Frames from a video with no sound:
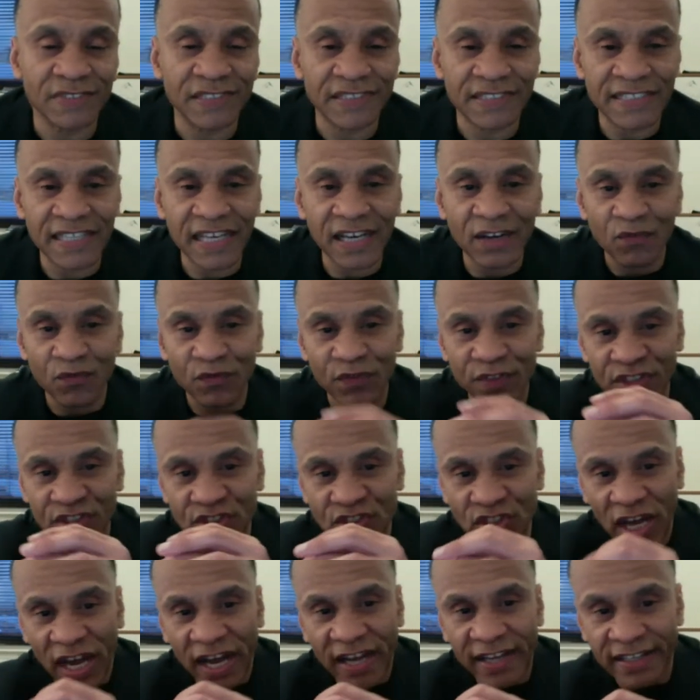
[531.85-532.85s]
Is that
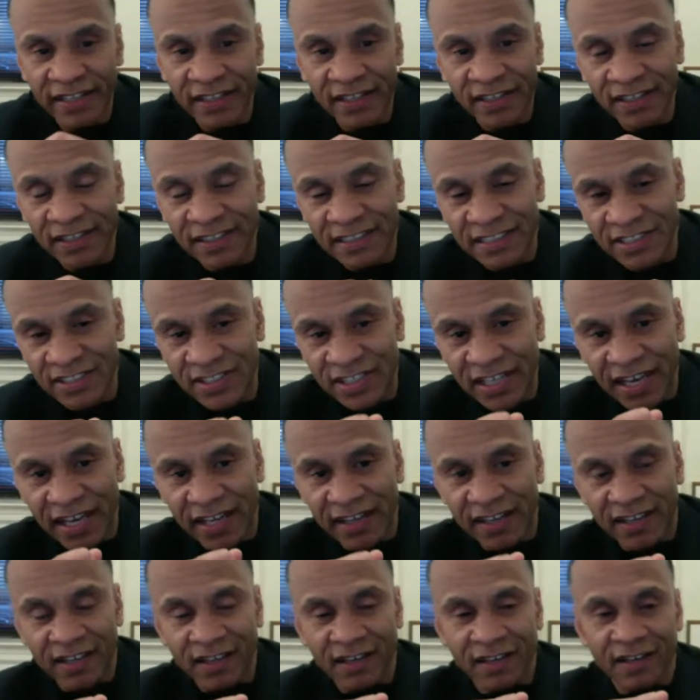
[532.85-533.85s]
vagina? Is
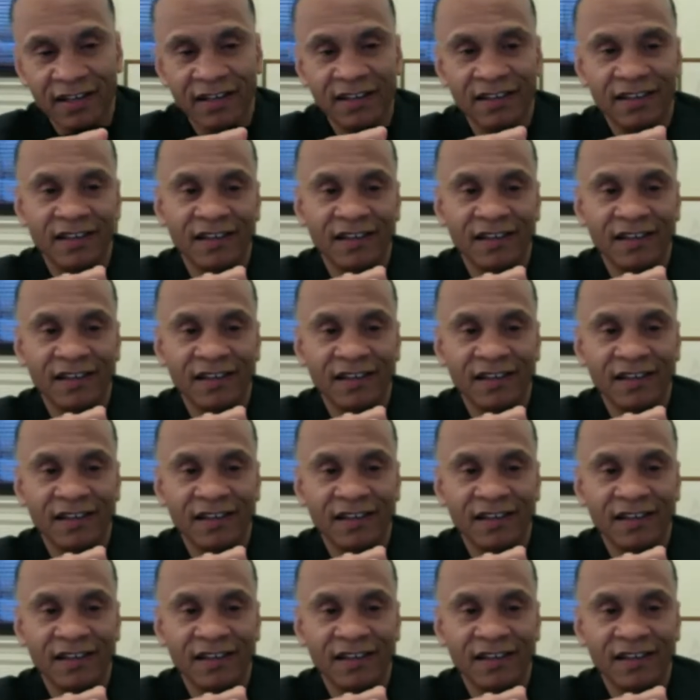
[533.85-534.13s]
that,